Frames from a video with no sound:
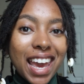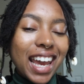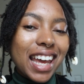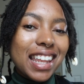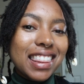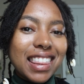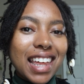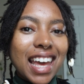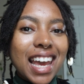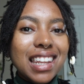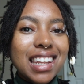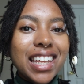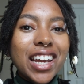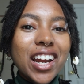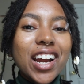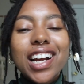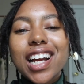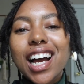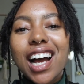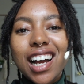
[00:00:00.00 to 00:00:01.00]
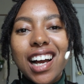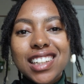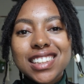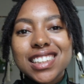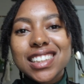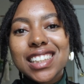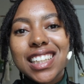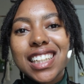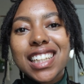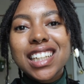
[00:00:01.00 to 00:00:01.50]
at that they are
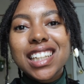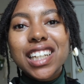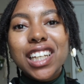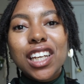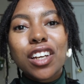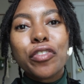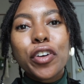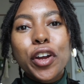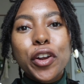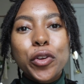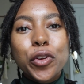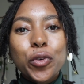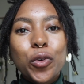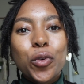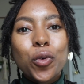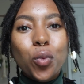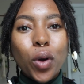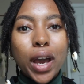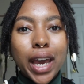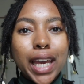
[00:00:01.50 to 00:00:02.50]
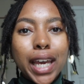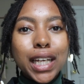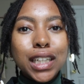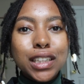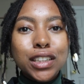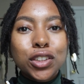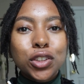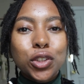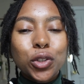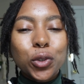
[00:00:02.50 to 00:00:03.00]
constantly looking for new
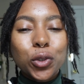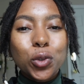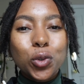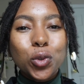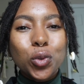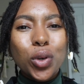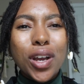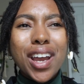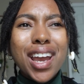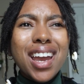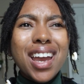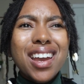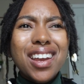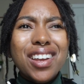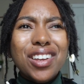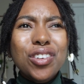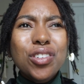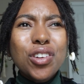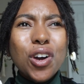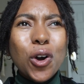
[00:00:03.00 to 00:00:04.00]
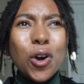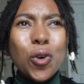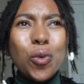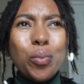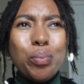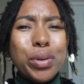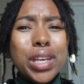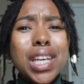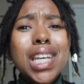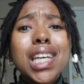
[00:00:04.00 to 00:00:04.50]
ways to you
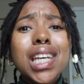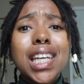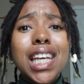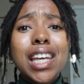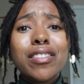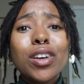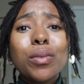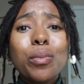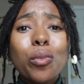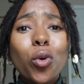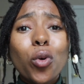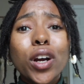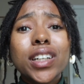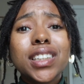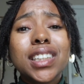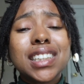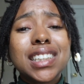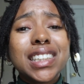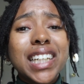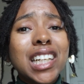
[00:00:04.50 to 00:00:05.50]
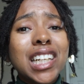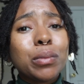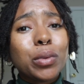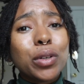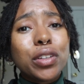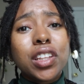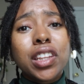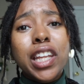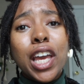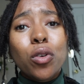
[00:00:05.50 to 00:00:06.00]
know, be even more
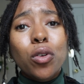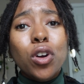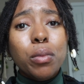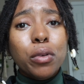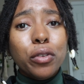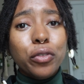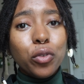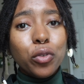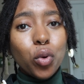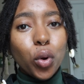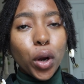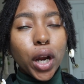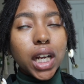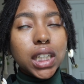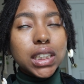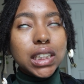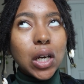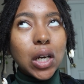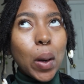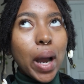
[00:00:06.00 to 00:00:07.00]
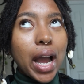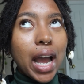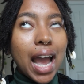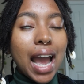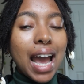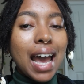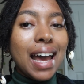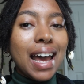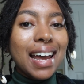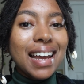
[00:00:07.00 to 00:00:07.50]
sustainable than they were before. So
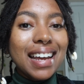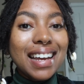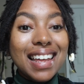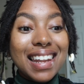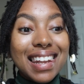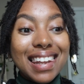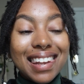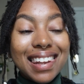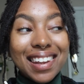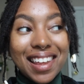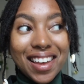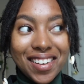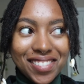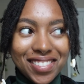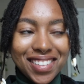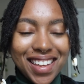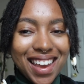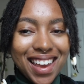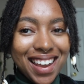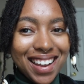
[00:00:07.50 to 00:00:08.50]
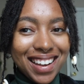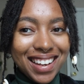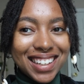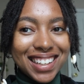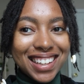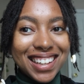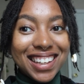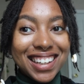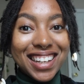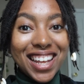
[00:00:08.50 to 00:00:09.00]
I love
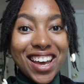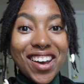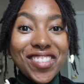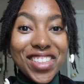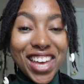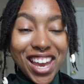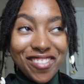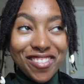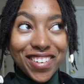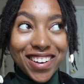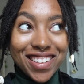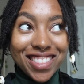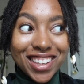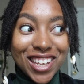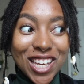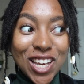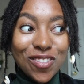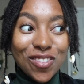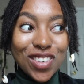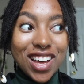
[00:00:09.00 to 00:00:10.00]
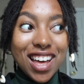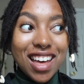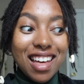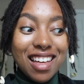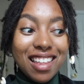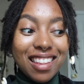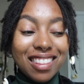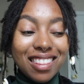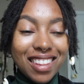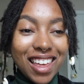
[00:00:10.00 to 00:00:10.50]
that. Love that for them.
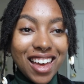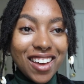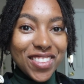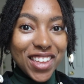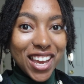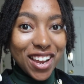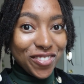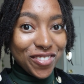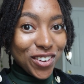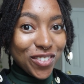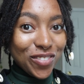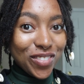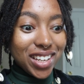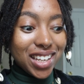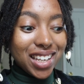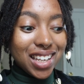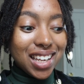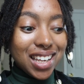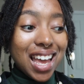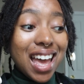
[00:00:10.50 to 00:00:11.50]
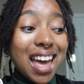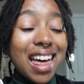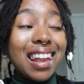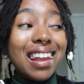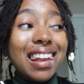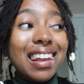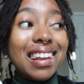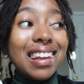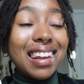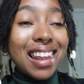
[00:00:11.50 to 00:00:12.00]
Love that for me.
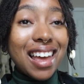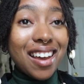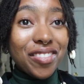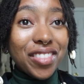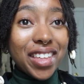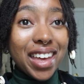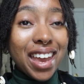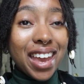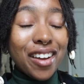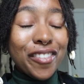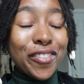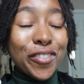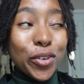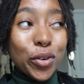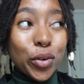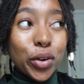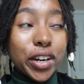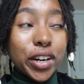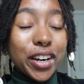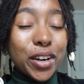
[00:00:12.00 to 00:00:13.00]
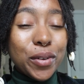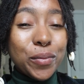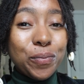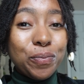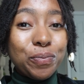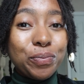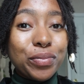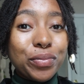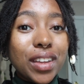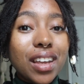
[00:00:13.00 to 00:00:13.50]
Love that for
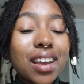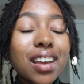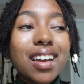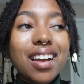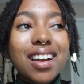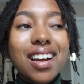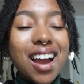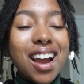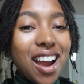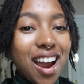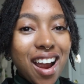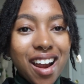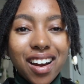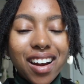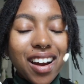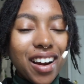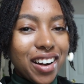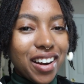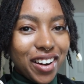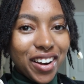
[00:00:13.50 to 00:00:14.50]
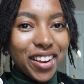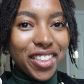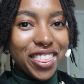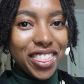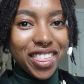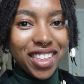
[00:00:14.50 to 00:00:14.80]
our earth.